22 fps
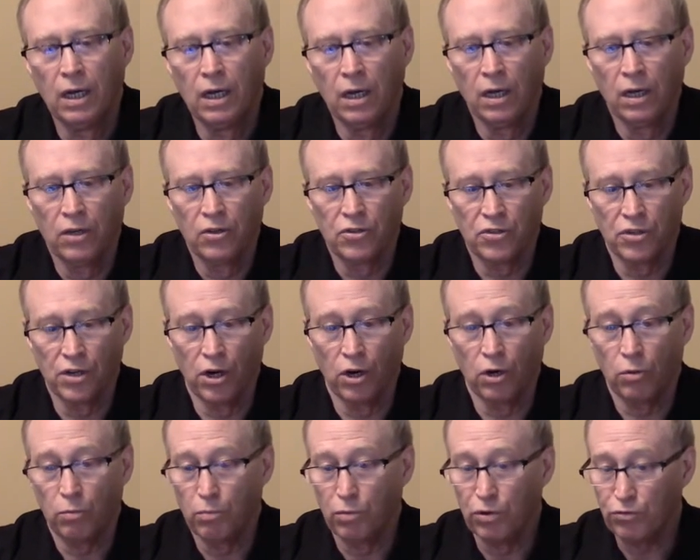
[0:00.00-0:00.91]

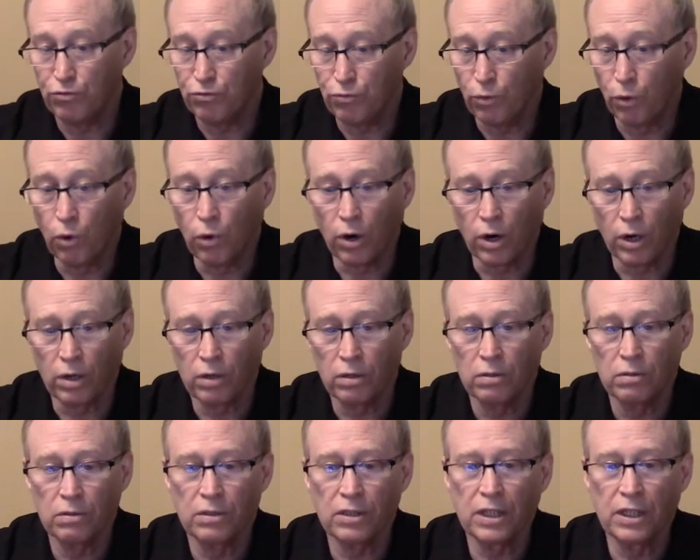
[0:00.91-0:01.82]
So before
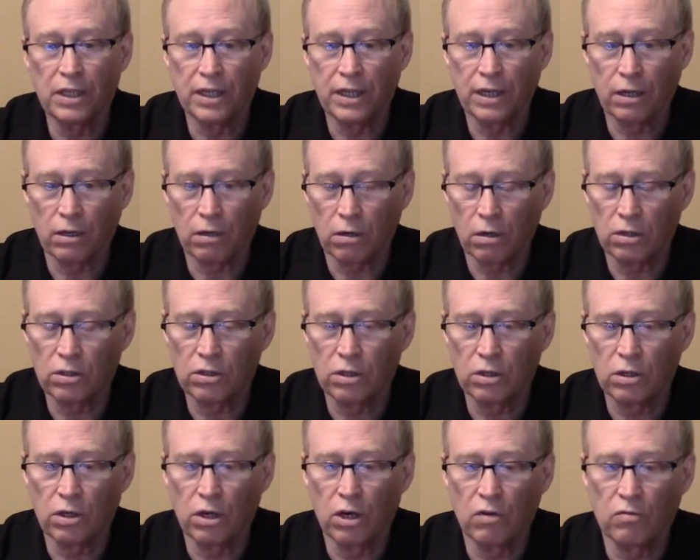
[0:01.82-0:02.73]
TDLR
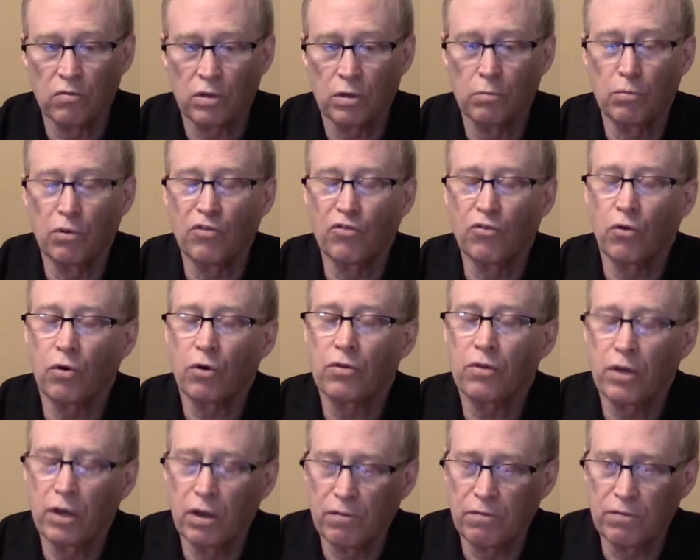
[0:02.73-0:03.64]
took over and before
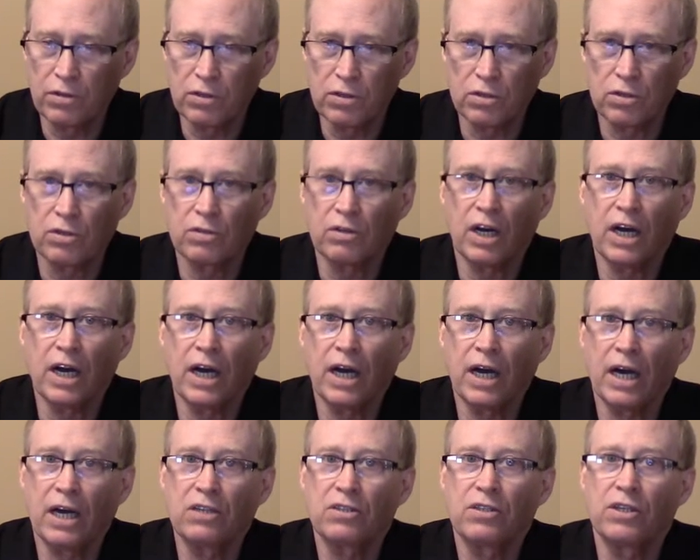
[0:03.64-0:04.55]
the emphasis of
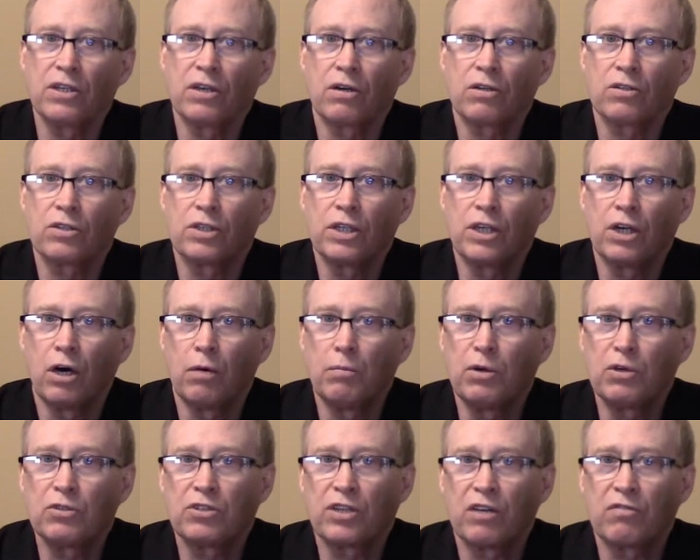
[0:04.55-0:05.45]
IICRC,
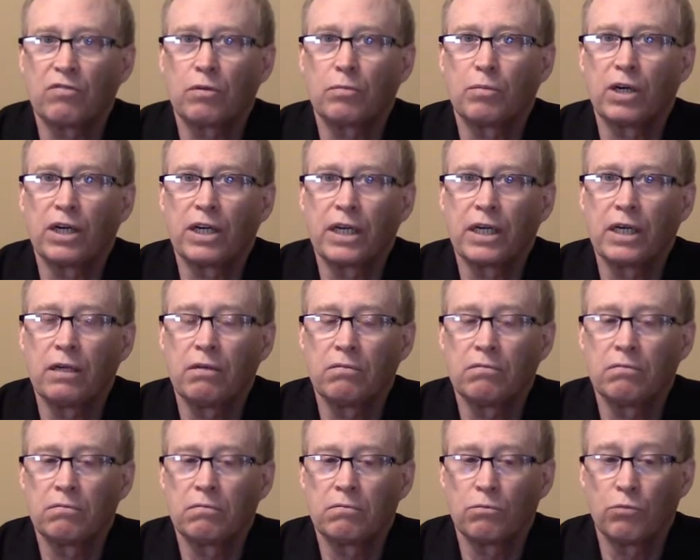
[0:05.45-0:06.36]
almost everybody
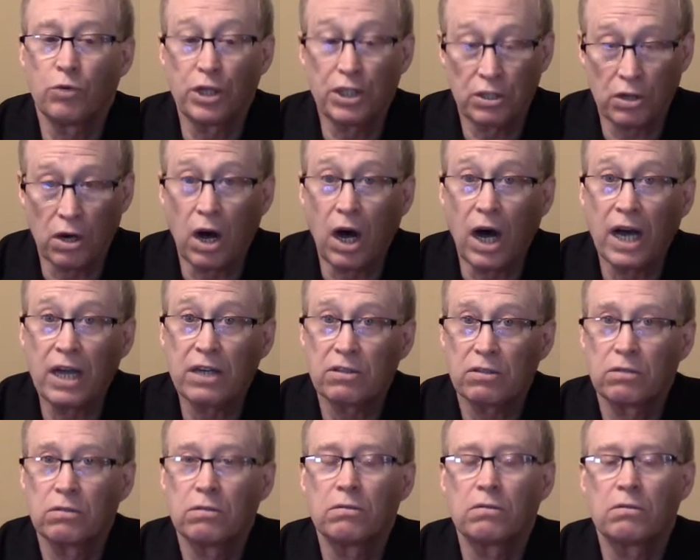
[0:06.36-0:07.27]
we taught,
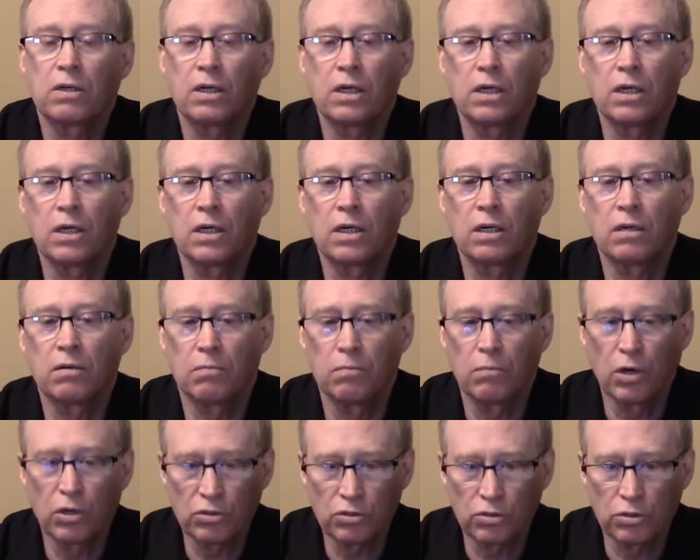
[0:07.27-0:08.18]
most of the